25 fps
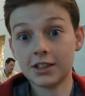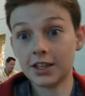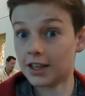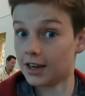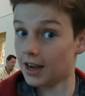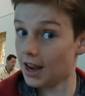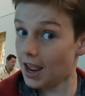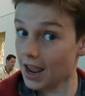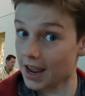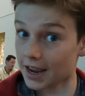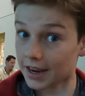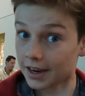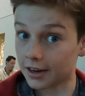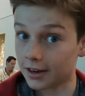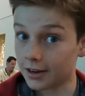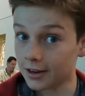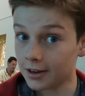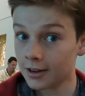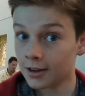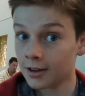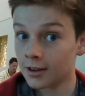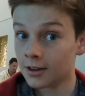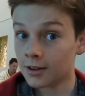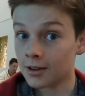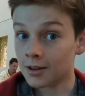Today,
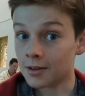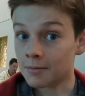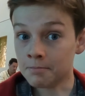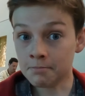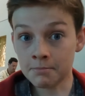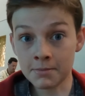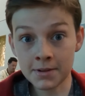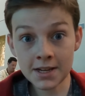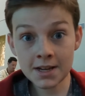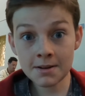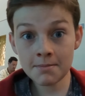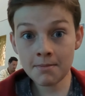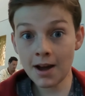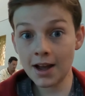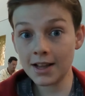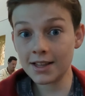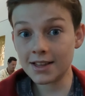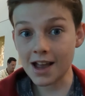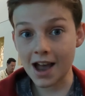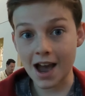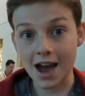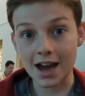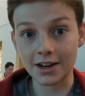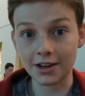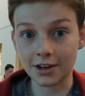me and my
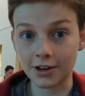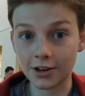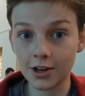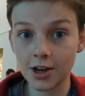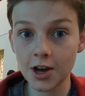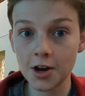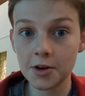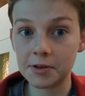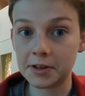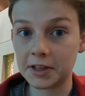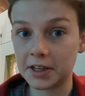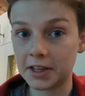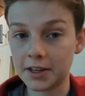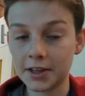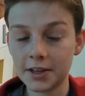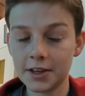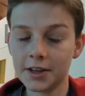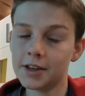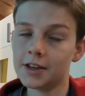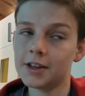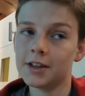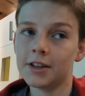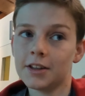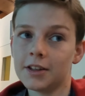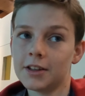dad are going
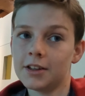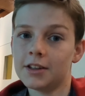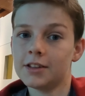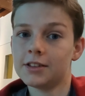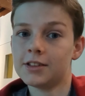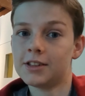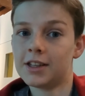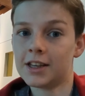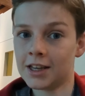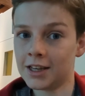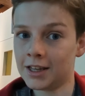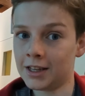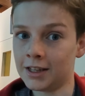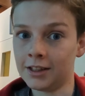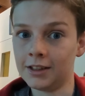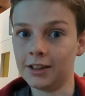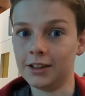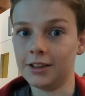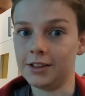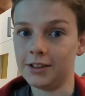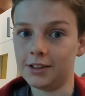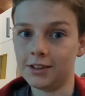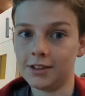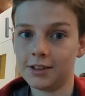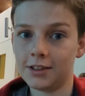to
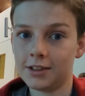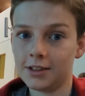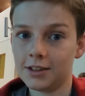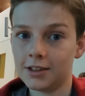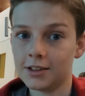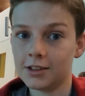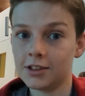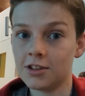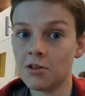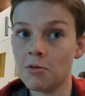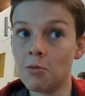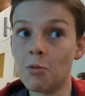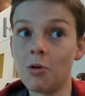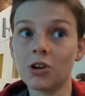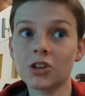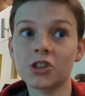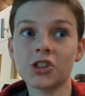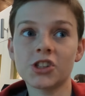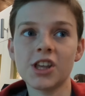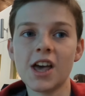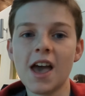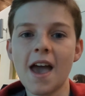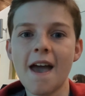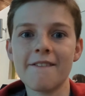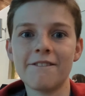England to
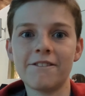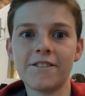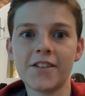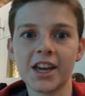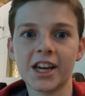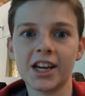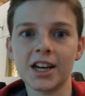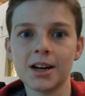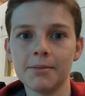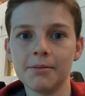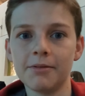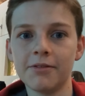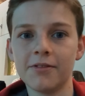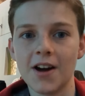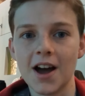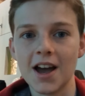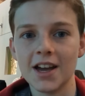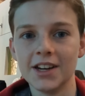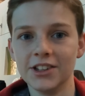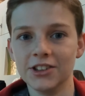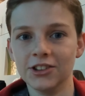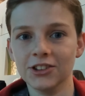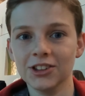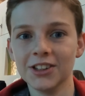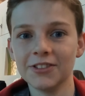watch the FA Cup
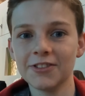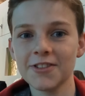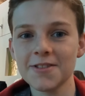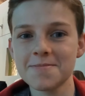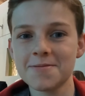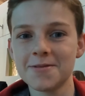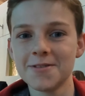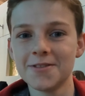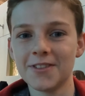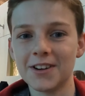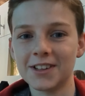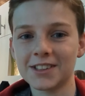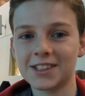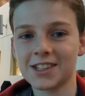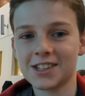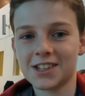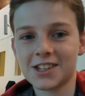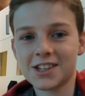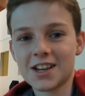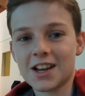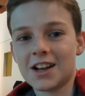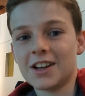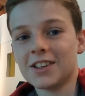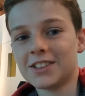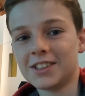final, Liverpool
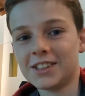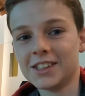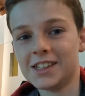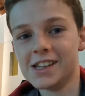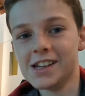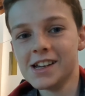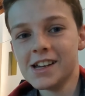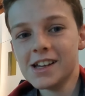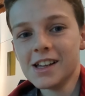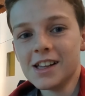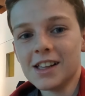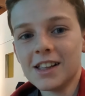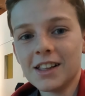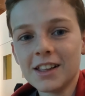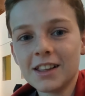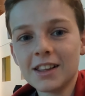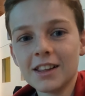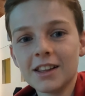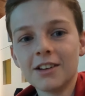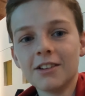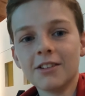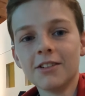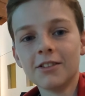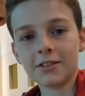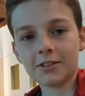versus Chelsea.
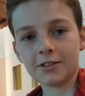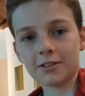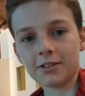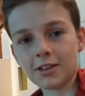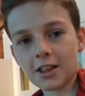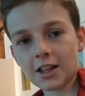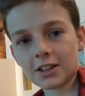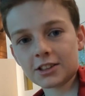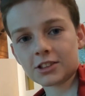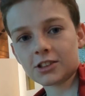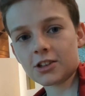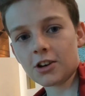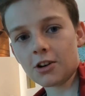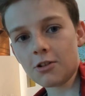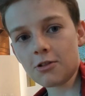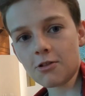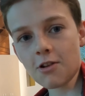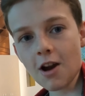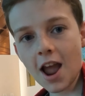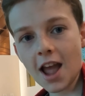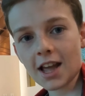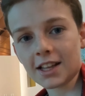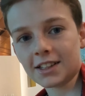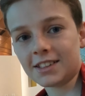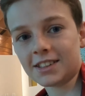Let's go
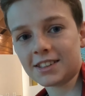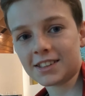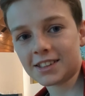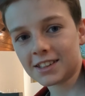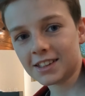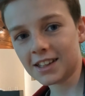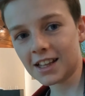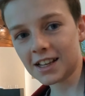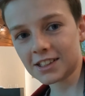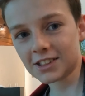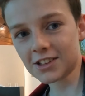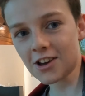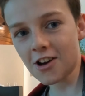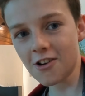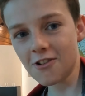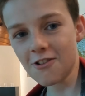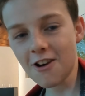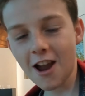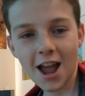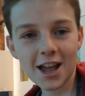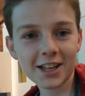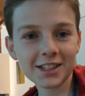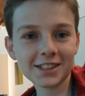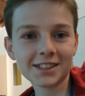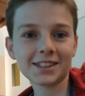Reds, let's
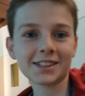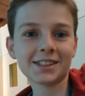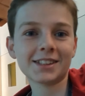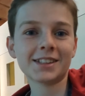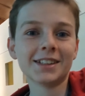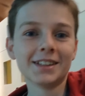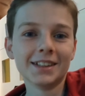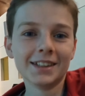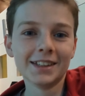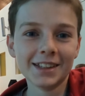go Reds.